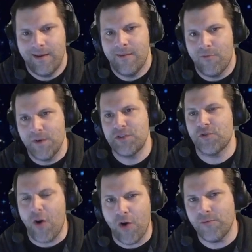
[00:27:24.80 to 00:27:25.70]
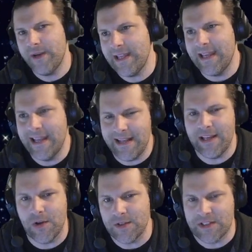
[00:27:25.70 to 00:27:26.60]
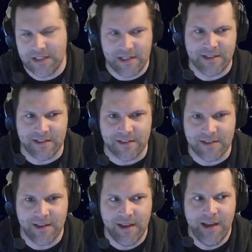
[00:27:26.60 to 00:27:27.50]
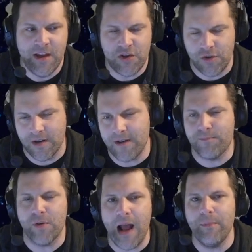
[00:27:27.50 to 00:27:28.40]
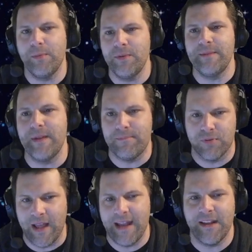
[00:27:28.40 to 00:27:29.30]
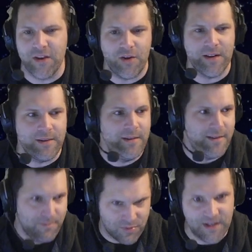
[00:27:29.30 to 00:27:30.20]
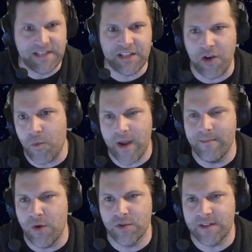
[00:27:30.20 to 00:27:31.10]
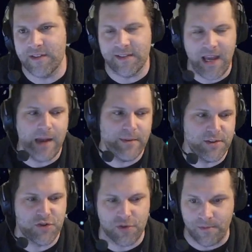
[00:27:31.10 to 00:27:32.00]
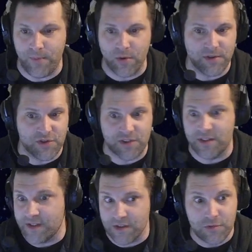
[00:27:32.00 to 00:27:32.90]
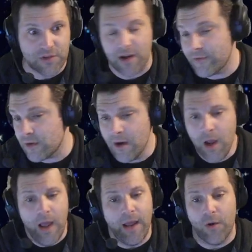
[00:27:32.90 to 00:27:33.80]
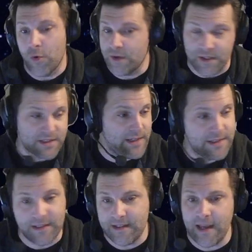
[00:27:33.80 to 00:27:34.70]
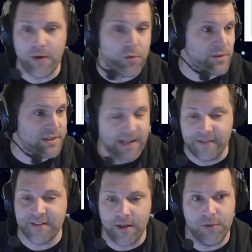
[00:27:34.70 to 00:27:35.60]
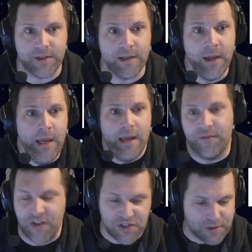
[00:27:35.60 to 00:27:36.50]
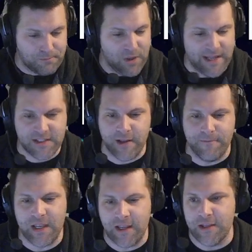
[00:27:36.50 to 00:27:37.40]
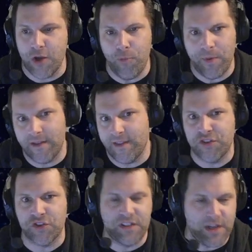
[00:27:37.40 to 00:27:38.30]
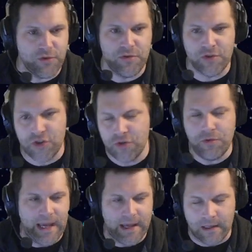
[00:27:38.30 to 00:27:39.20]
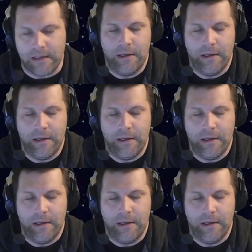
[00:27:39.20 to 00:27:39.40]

When you're already hitting on 6s, you're going to probably be planning on blazing away most of the time, unless your opponent just doesn't use cover or doesn't hit the deck or doesn't have stealthy. If they just plant something in the open and they just dare you to shoot at it,